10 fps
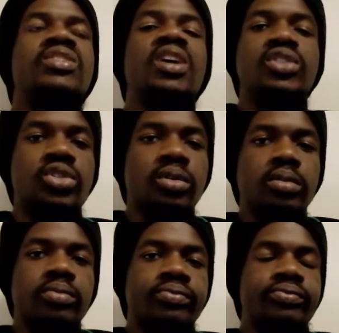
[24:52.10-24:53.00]

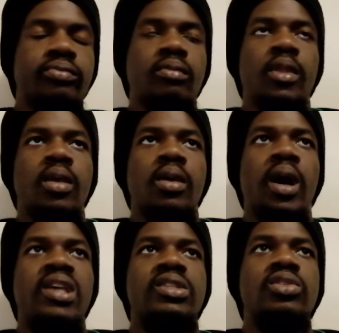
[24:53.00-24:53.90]
Sancho.
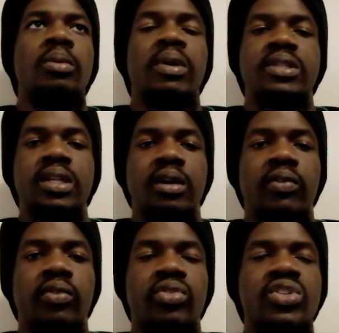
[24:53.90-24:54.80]
As the number 10,
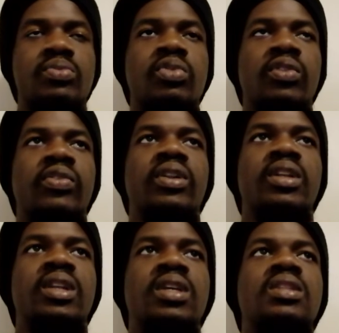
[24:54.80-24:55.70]
of course, is Bruno
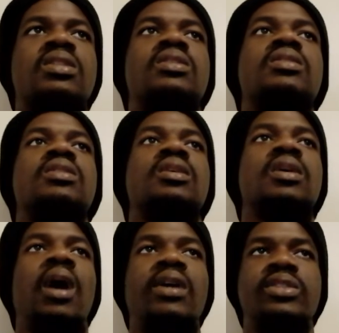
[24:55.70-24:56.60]
Fernandes.
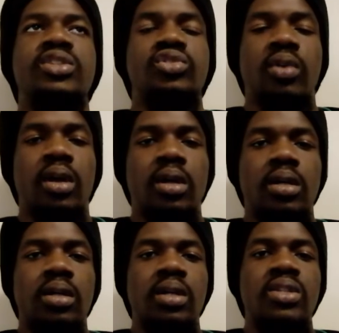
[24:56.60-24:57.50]
As a
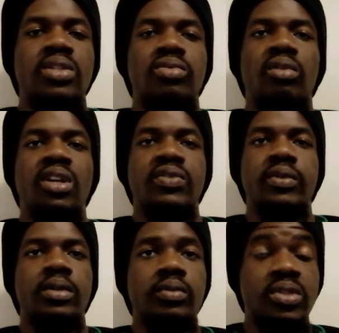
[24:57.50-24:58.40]
striker is
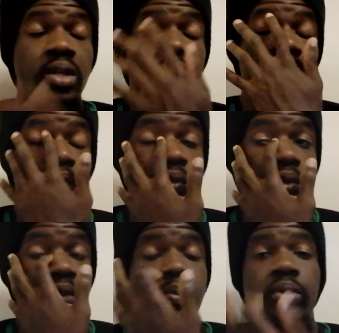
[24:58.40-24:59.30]
Rashford, which I don't
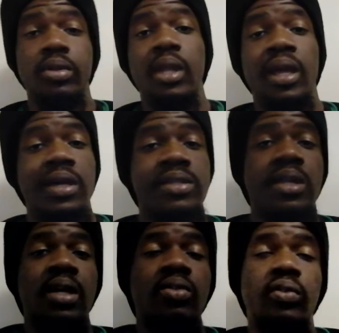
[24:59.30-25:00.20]
agree with, but like I
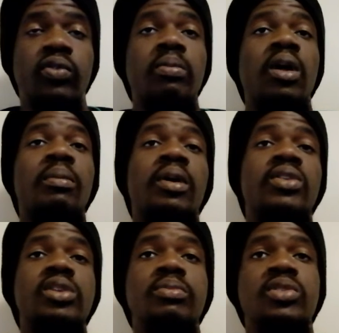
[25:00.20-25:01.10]
say, you know, football
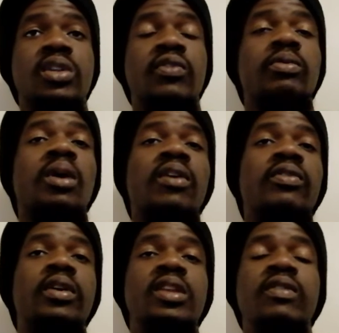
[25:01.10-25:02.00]
manager, I'm just a football
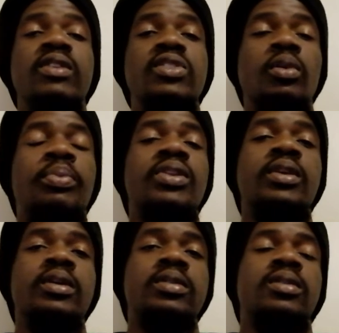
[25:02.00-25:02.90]
fan giving his
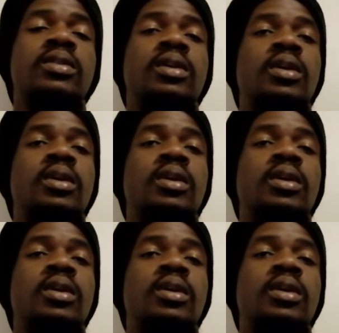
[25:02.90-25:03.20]
opinion.